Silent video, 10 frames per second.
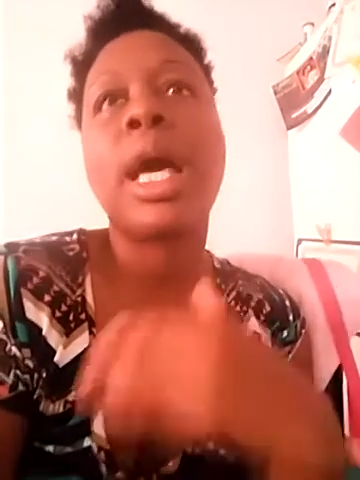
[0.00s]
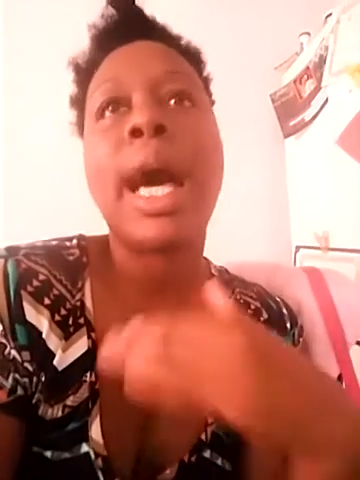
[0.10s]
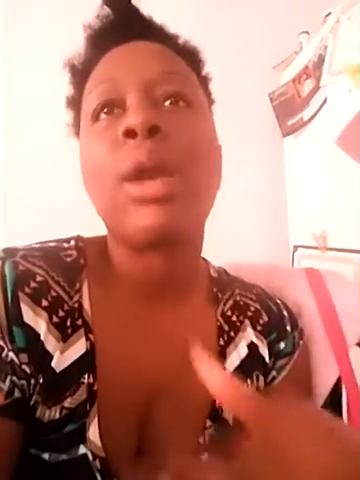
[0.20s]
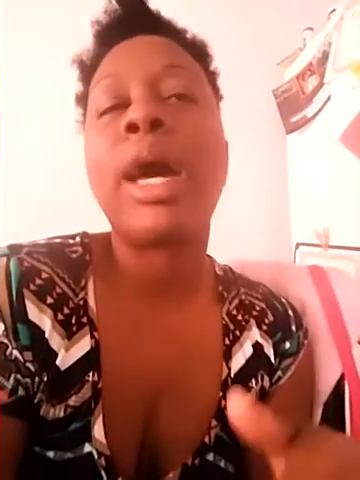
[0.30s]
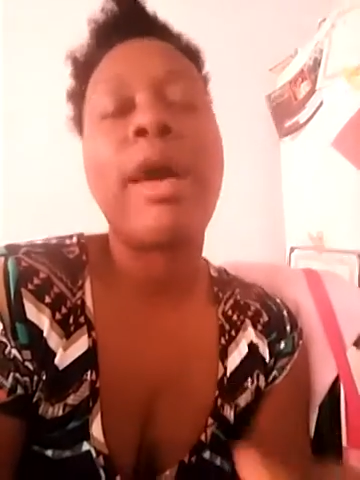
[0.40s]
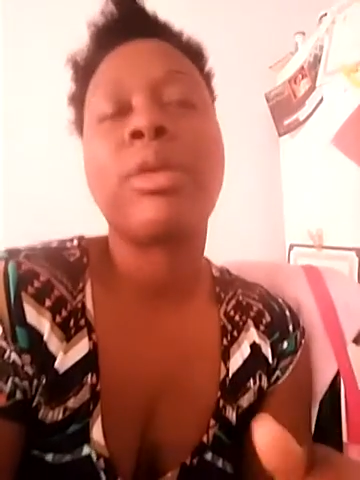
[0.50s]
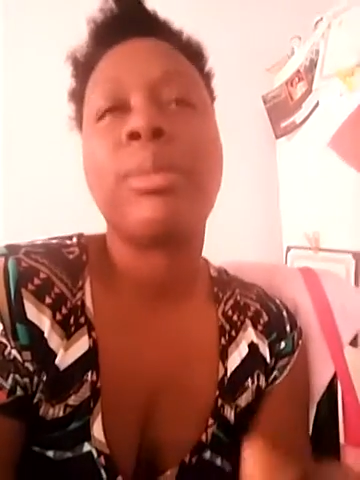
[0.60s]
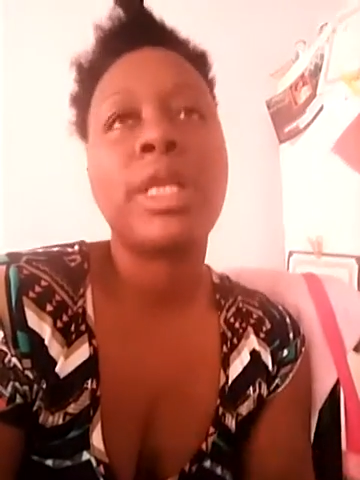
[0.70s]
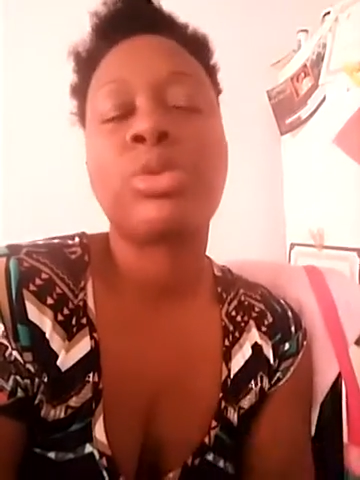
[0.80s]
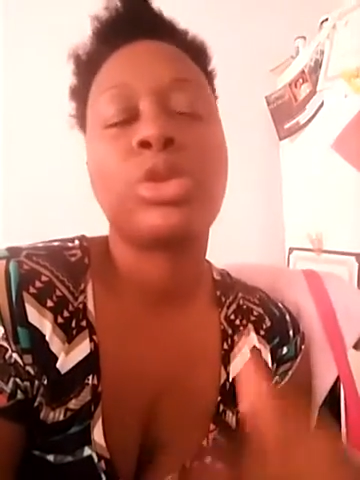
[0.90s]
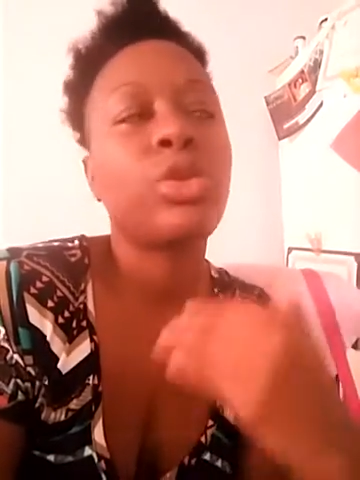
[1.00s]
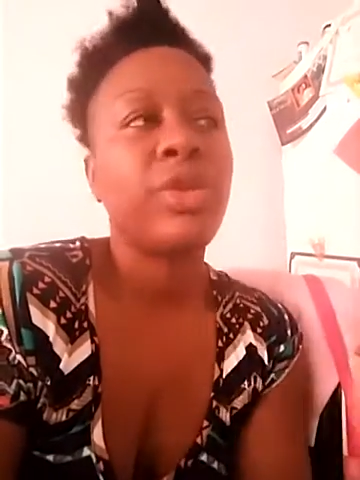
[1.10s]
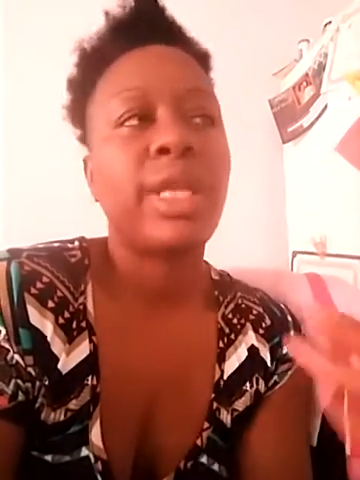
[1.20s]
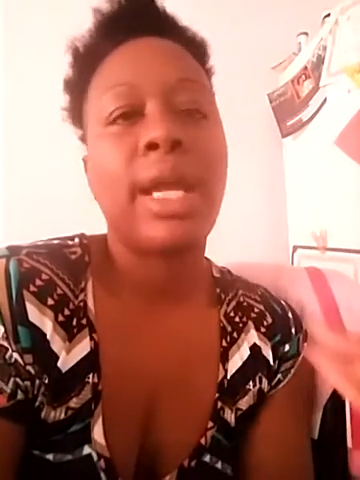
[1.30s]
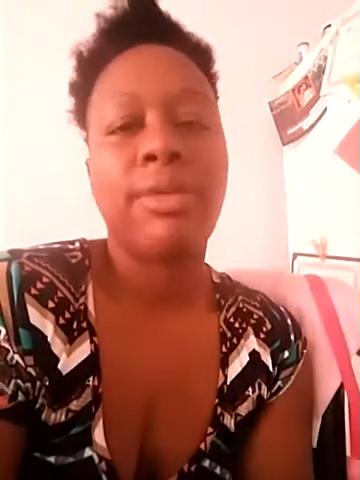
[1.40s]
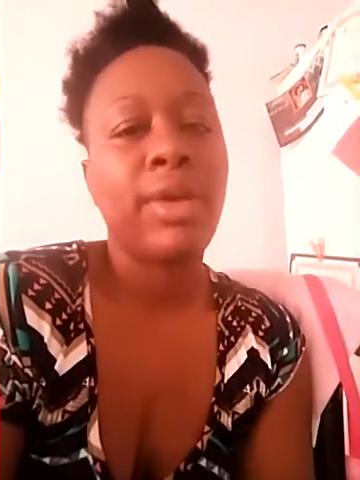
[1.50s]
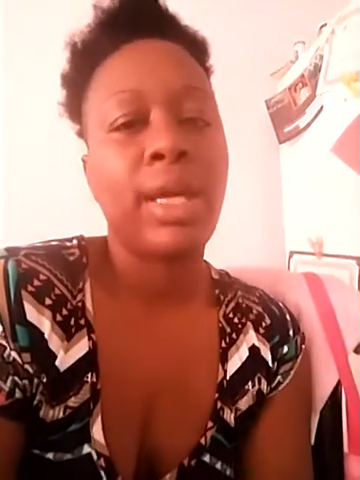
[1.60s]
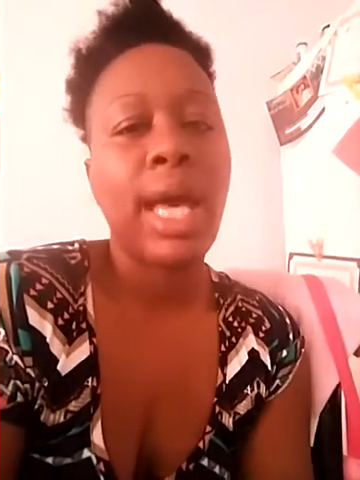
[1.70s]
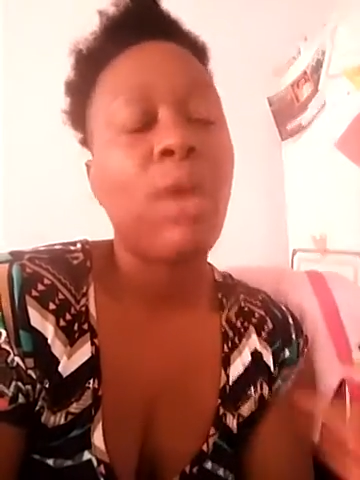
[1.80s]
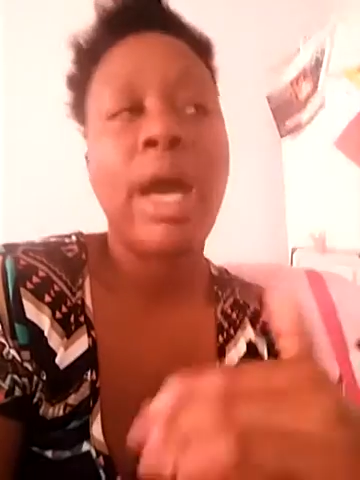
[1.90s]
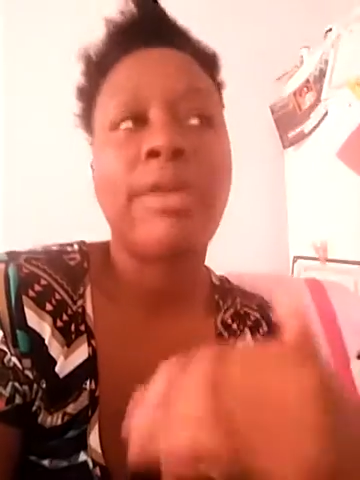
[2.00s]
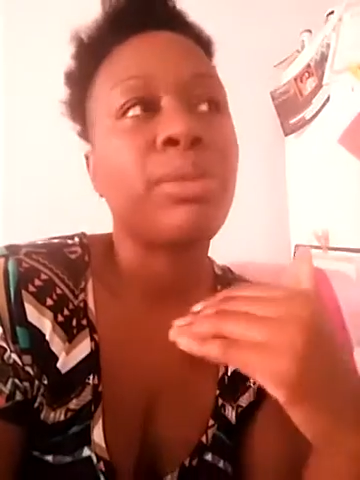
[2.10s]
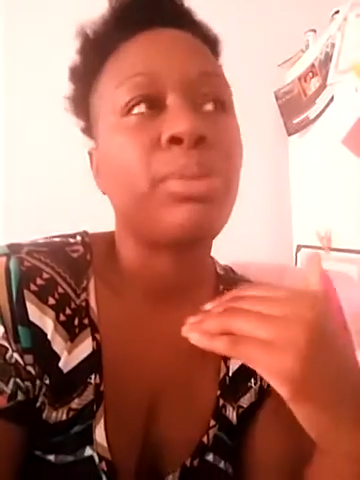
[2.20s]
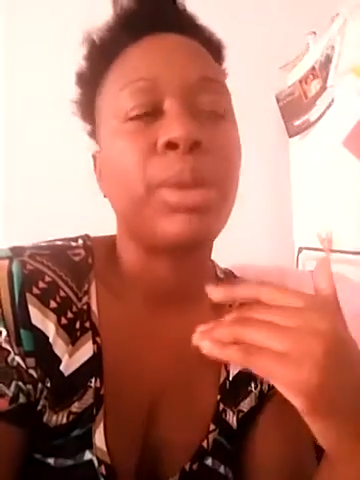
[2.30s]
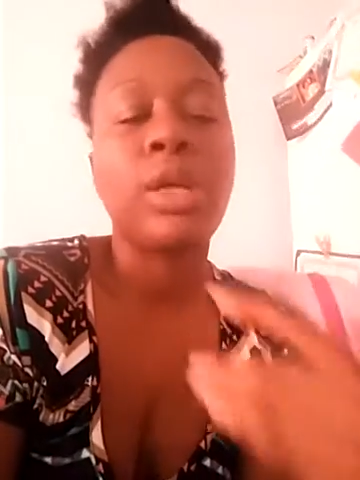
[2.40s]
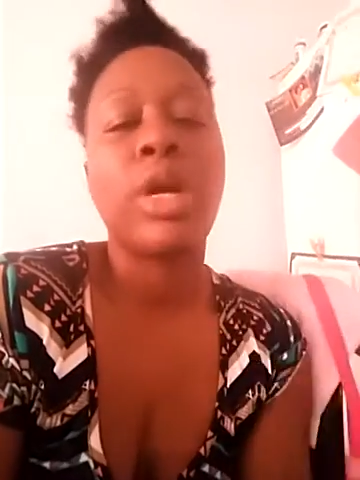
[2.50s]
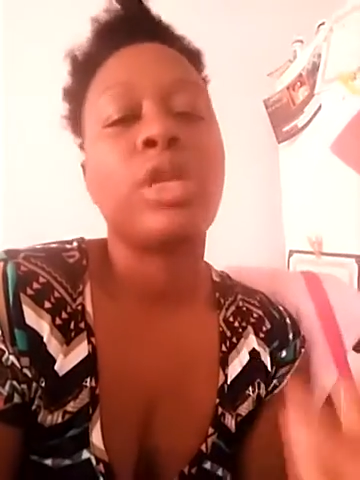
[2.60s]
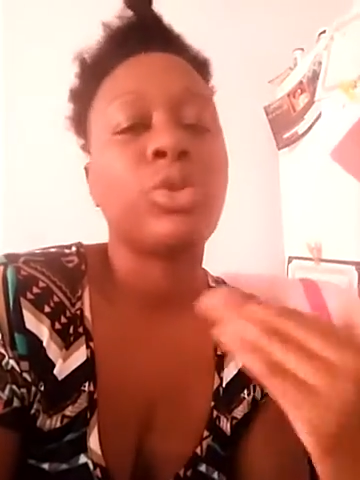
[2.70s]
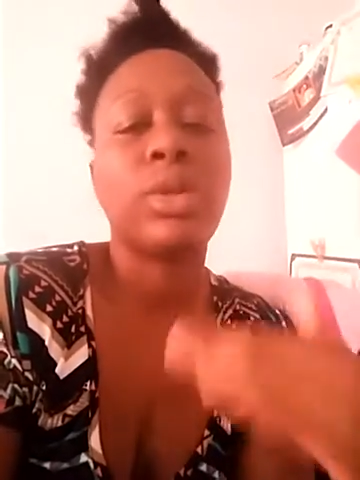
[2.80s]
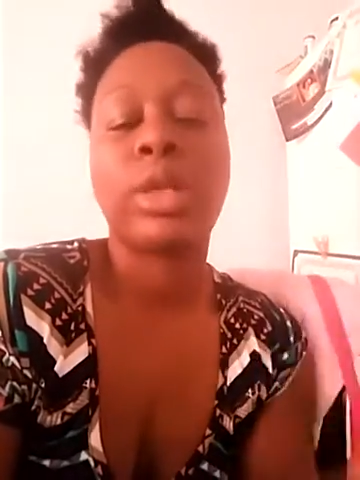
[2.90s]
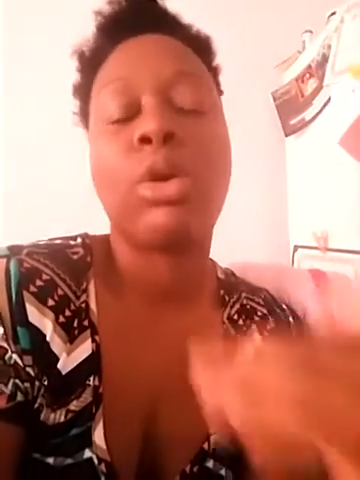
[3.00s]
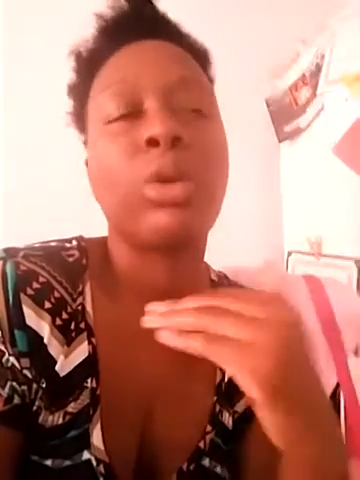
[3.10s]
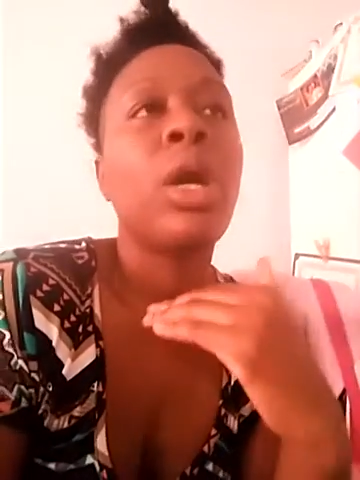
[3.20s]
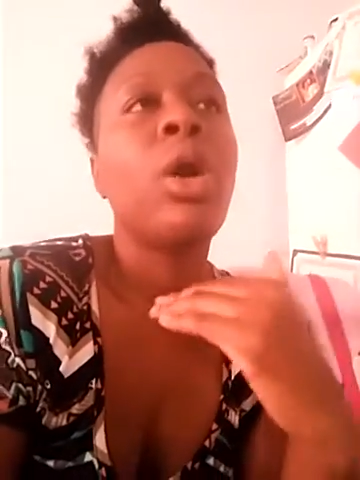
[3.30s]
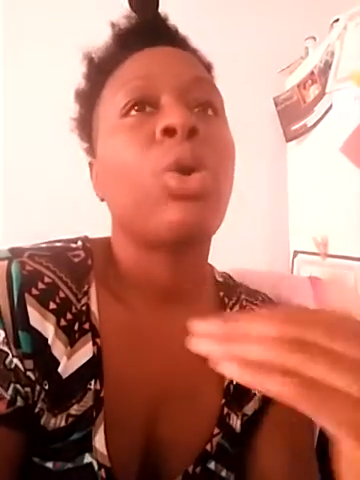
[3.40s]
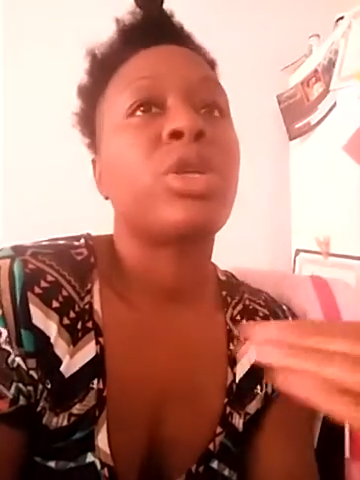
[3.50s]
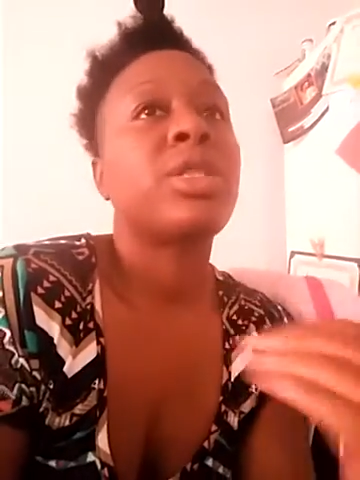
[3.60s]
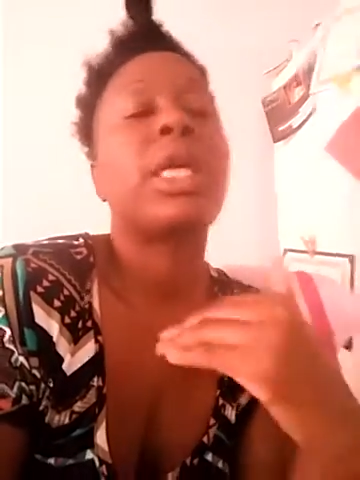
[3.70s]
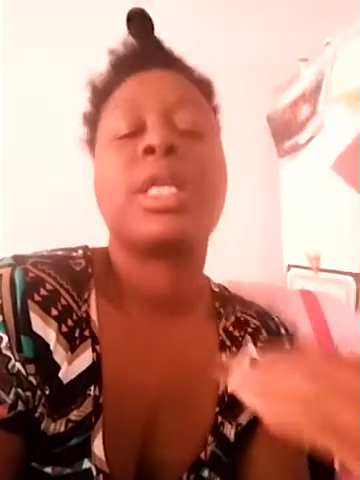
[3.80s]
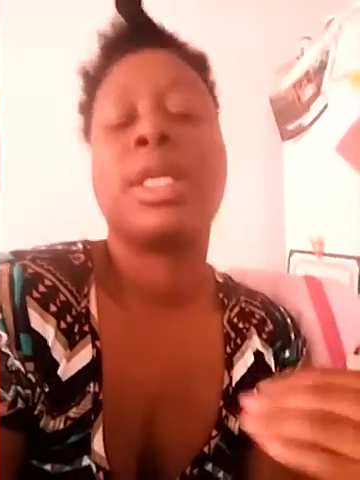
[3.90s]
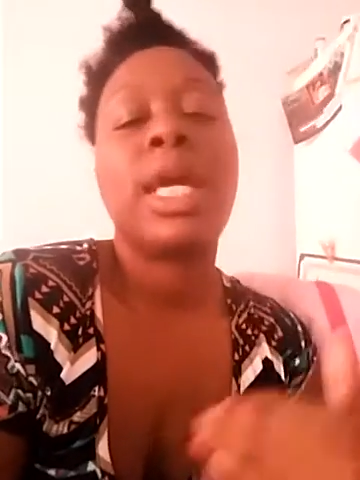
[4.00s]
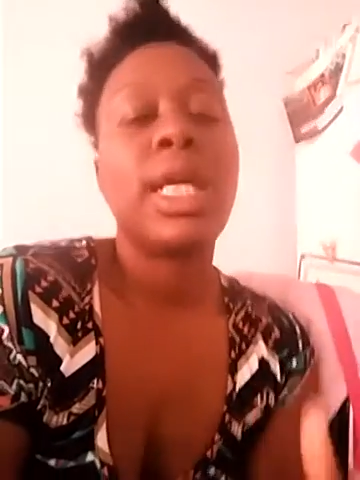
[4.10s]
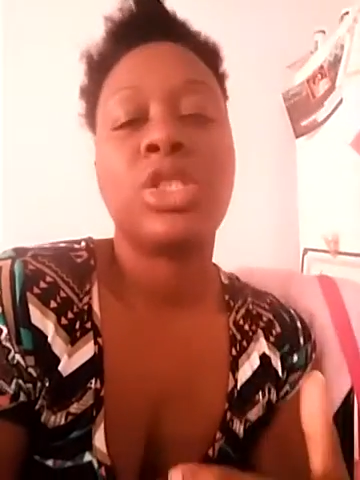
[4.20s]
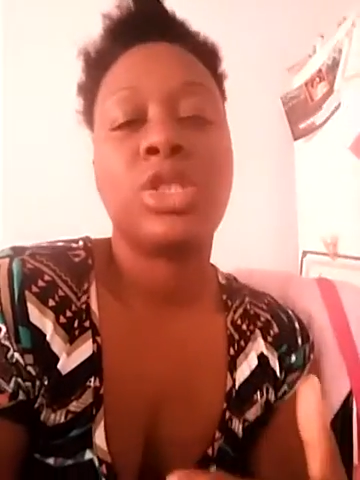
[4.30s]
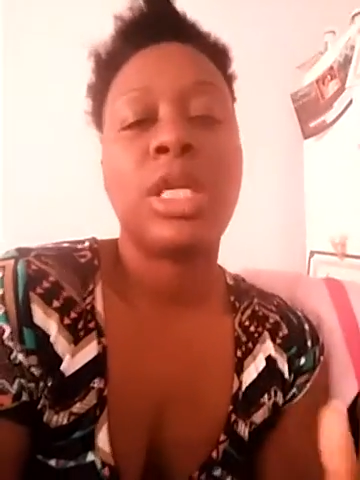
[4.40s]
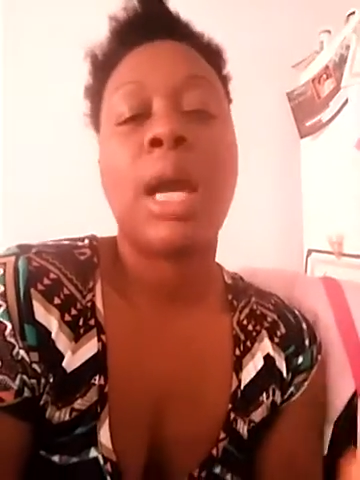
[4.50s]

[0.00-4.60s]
I don't have to mess with you for that event. I don't have to be around you another or suck in your energy.